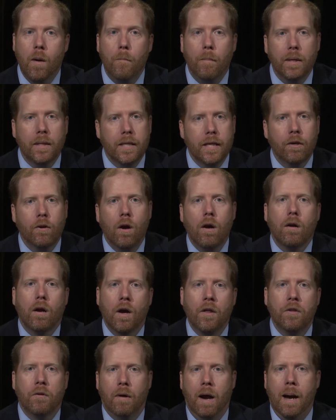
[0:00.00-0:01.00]
but there are
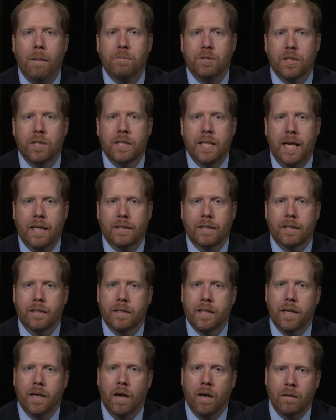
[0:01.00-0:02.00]
other options out there
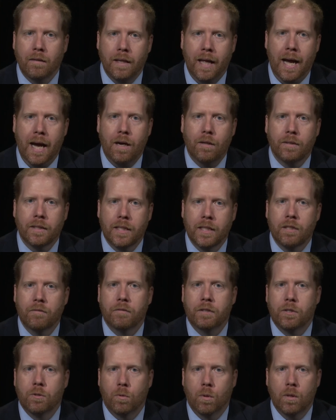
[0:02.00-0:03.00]
that allow the
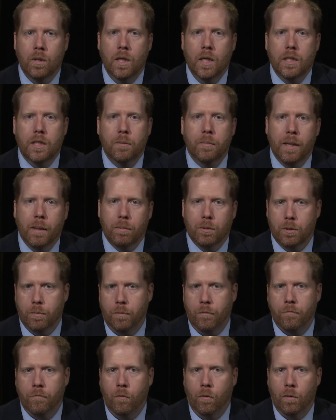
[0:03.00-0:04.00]
individual to be able to
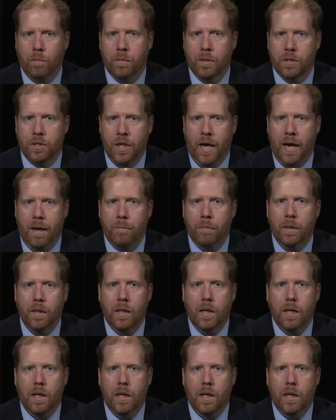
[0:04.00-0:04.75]
perform the job